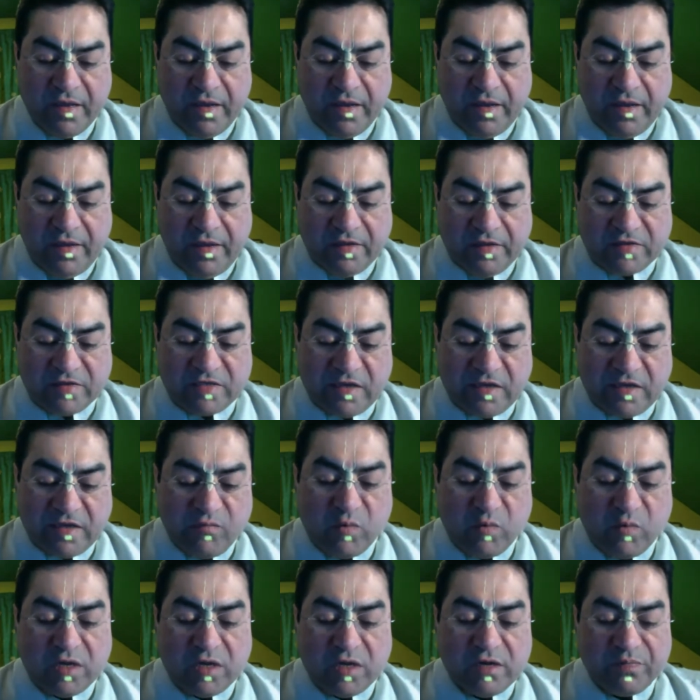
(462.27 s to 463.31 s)

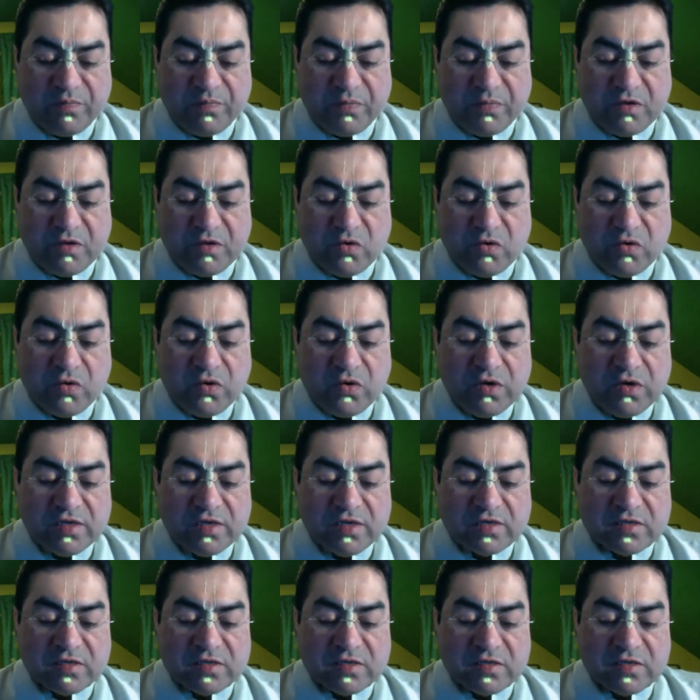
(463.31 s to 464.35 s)
someone who
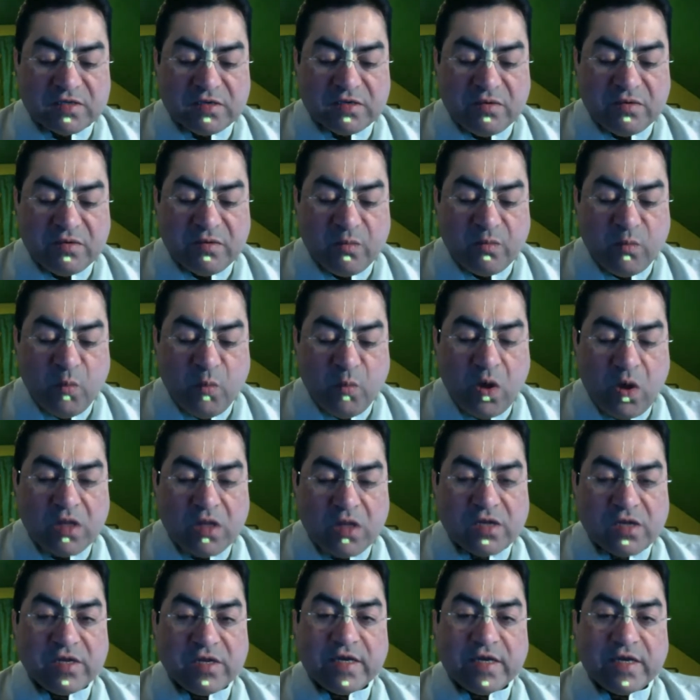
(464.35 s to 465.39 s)
is
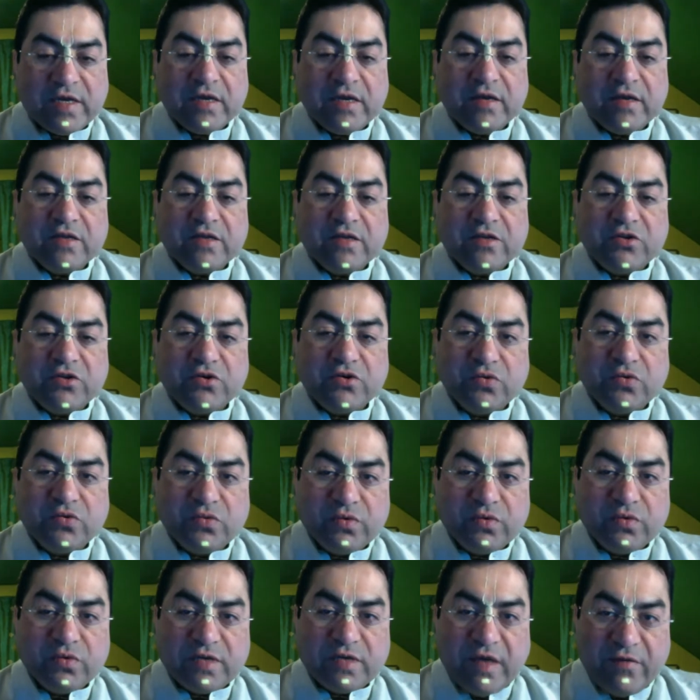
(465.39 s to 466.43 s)
wanting to
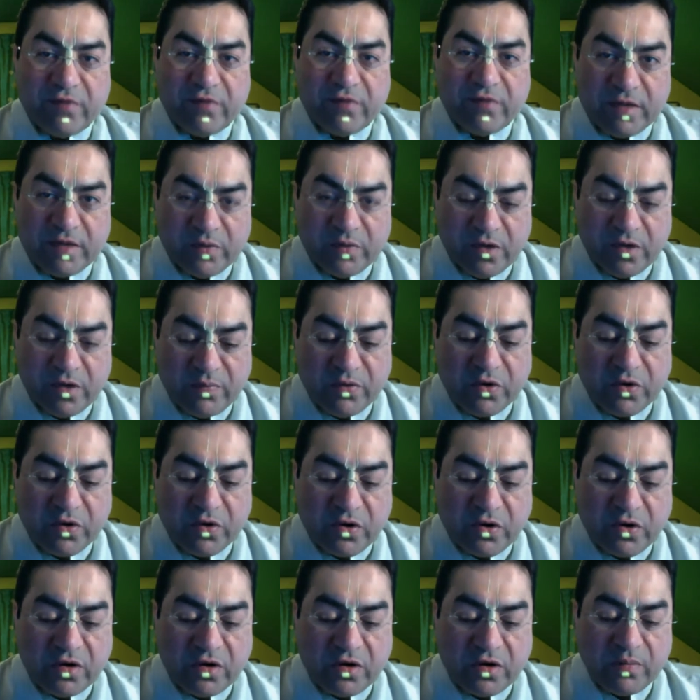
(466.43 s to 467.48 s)
develop
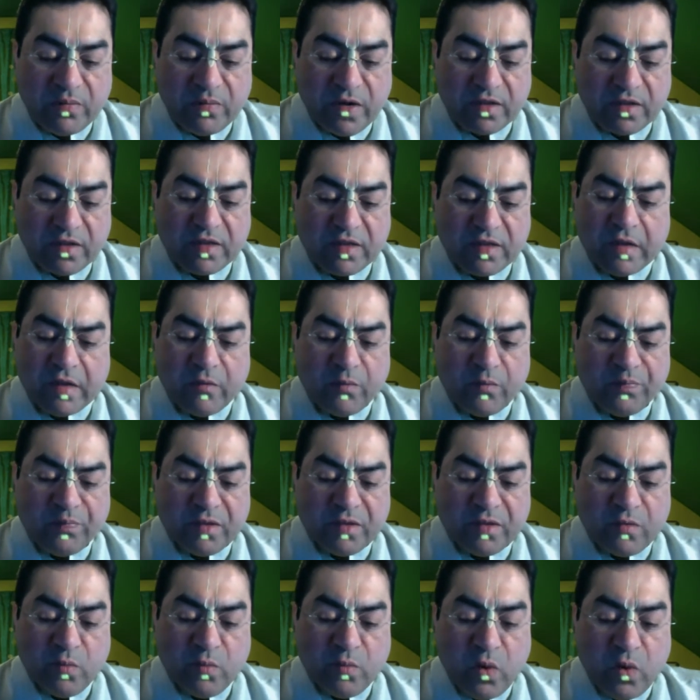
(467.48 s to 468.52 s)
pure bhakti?
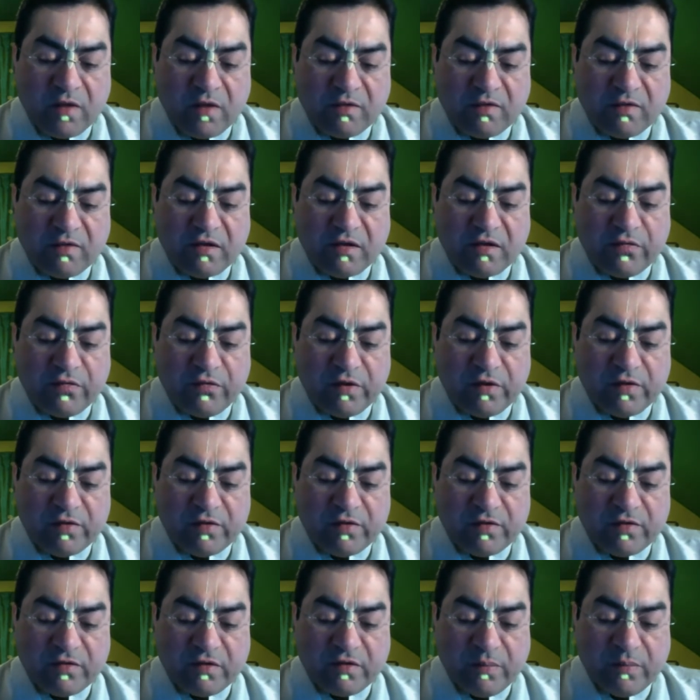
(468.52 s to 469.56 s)
what is the
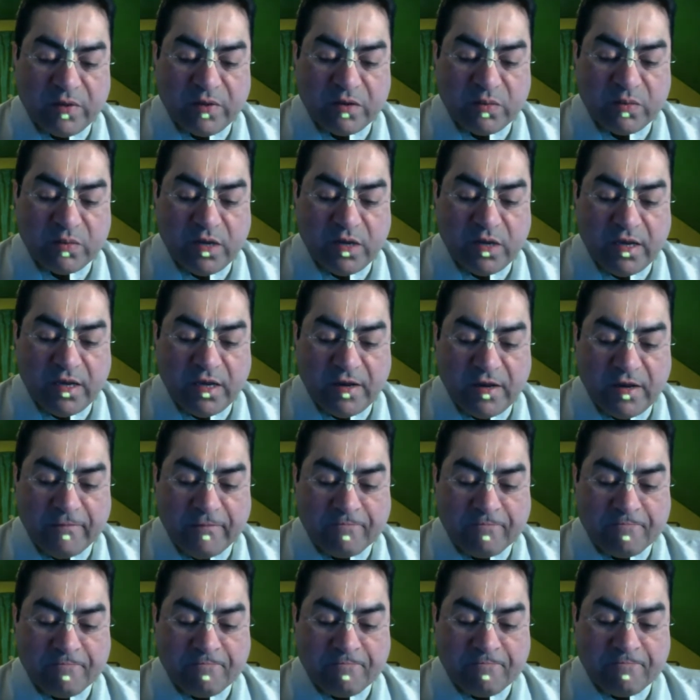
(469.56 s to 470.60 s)
difference between
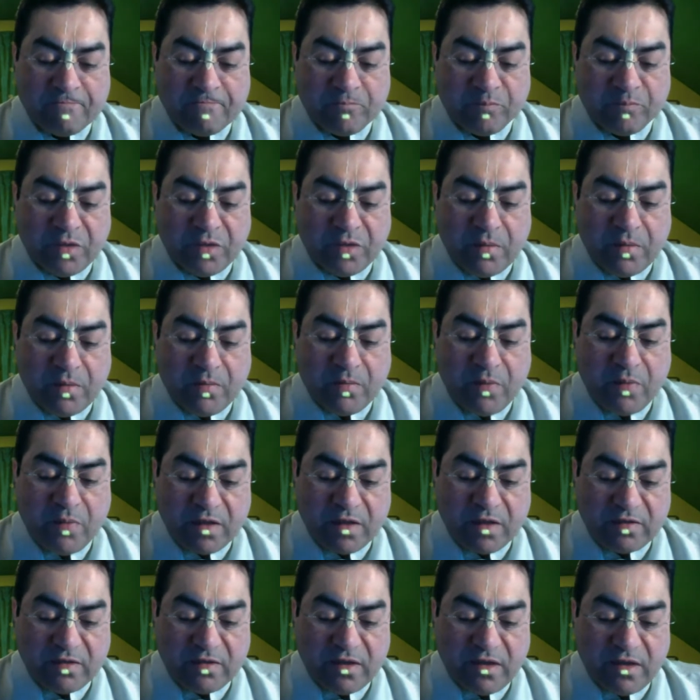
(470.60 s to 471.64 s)

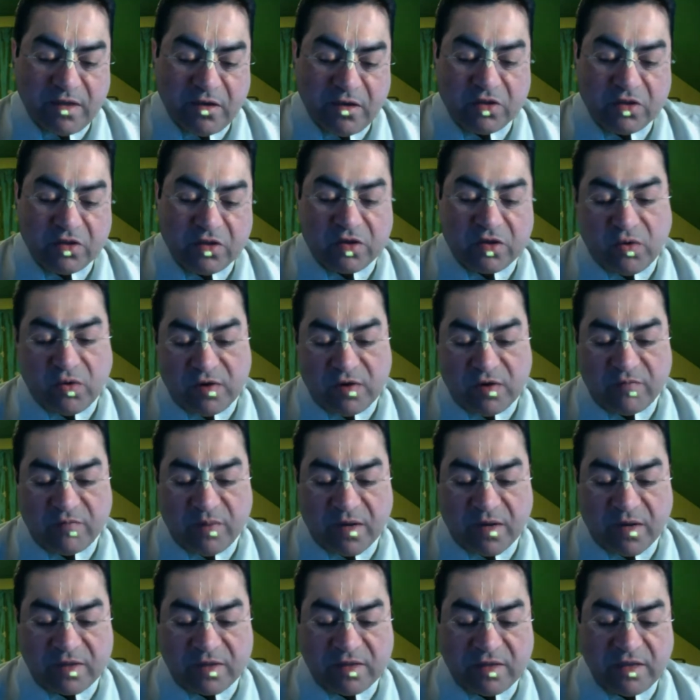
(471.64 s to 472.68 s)
bhakti, or the goal of
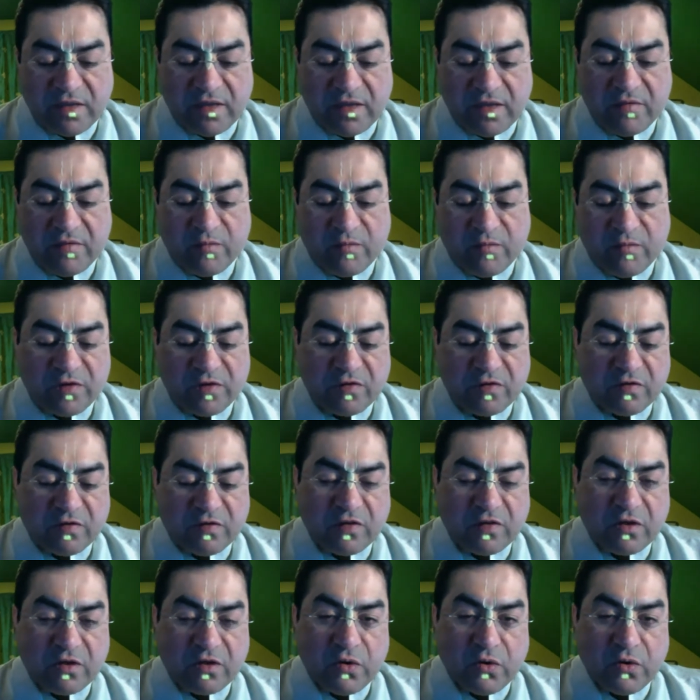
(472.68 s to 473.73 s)
bhakti, versus the
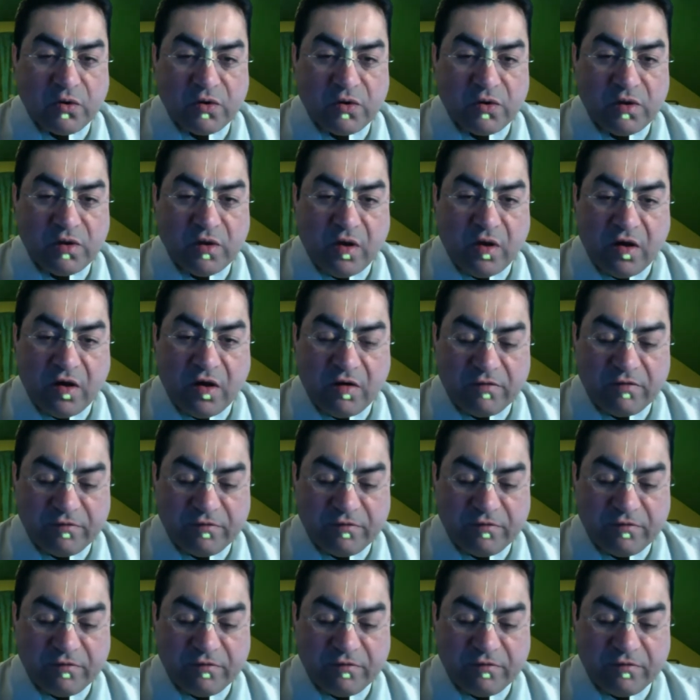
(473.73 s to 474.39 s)
goal of